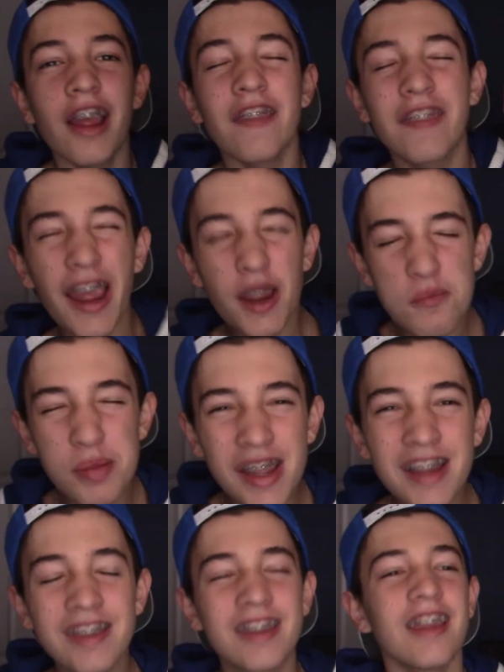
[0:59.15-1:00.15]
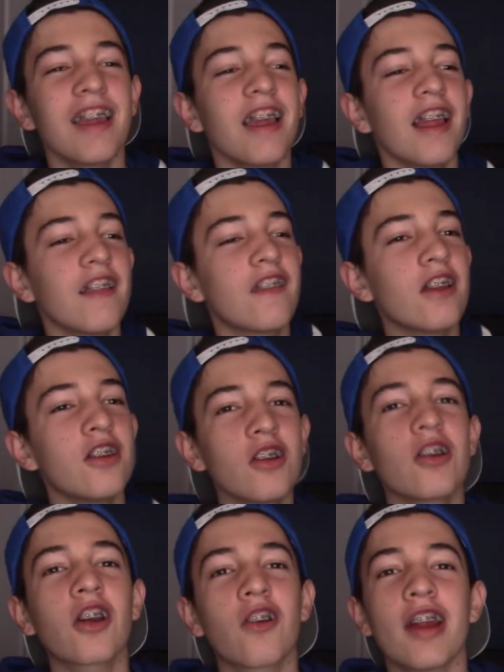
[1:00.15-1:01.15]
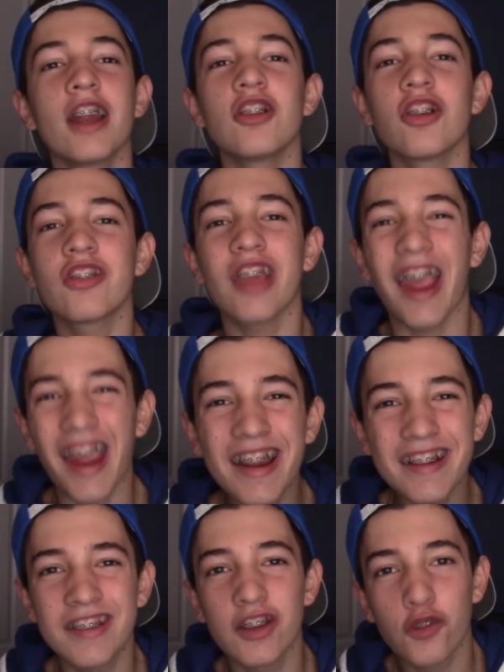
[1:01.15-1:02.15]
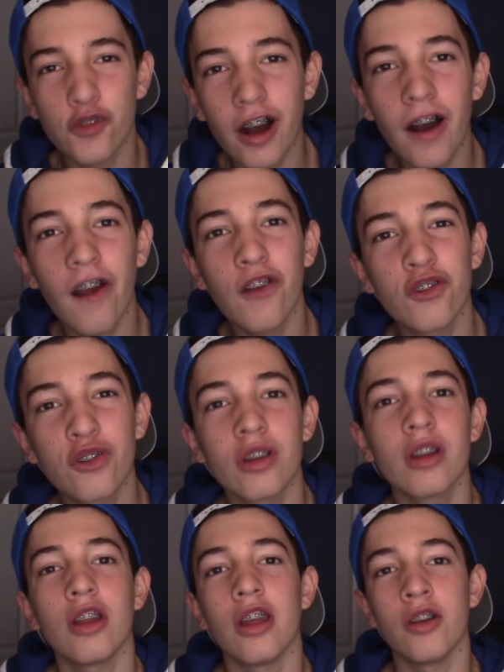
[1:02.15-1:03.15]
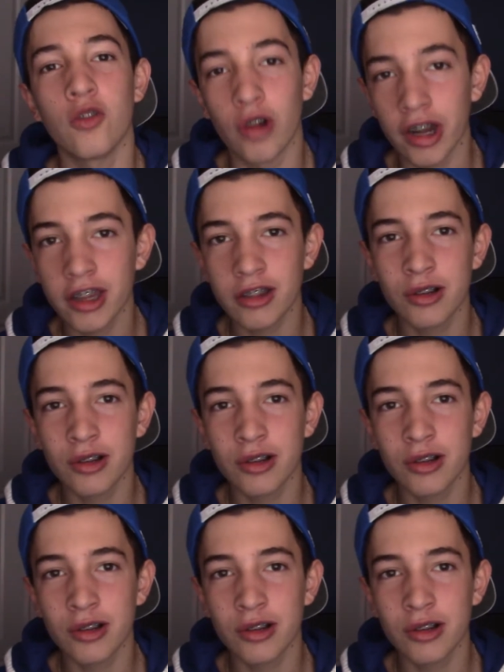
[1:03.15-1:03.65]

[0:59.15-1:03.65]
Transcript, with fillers: They beat the New York Rangers 8-5 in regular